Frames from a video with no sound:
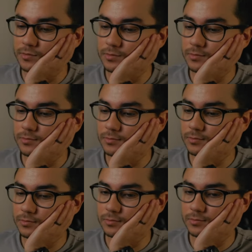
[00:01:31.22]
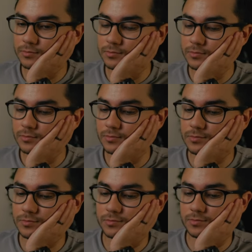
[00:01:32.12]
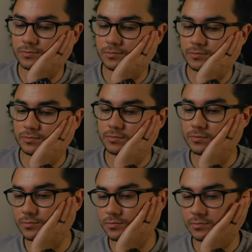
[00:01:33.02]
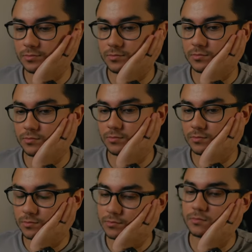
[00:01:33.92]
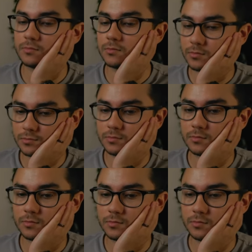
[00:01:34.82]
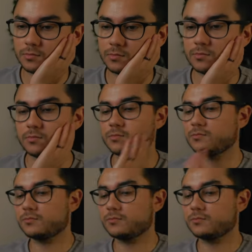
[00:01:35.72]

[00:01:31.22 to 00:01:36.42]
The person shown says nothing.